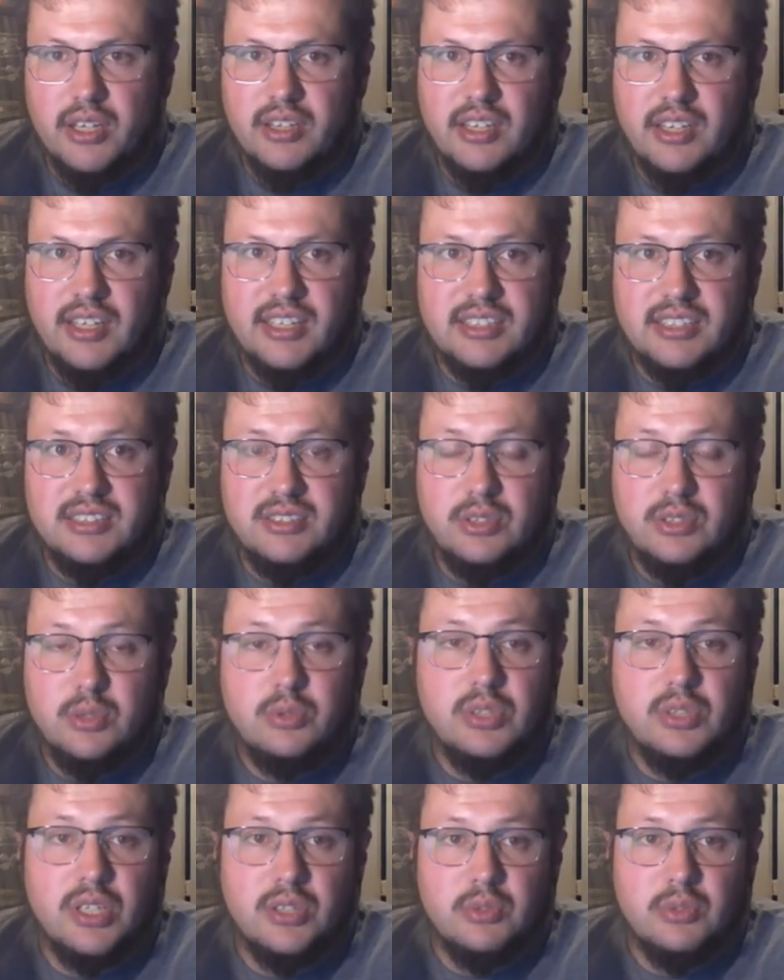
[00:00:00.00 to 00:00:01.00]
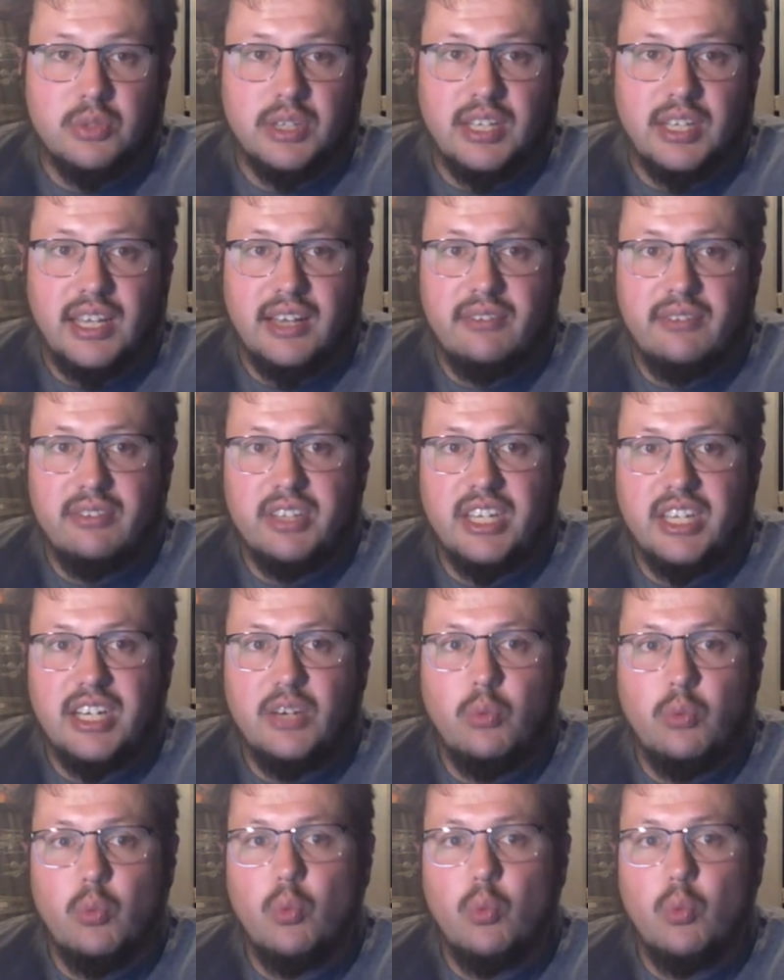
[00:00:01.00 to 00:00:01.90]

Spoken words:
the last 2 years really have leaned